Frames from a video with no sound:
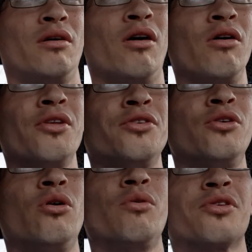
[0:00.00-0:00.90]
all that
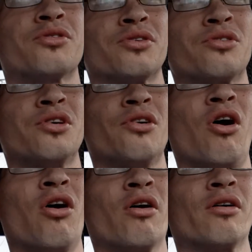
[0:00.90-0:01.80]
do it with a sincere
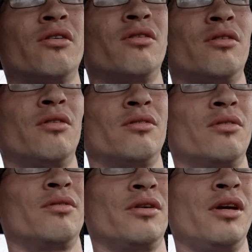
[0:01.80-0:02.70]
heart,
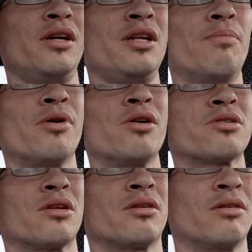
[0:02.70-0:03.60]
any
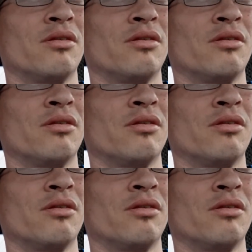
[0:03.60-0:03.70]
person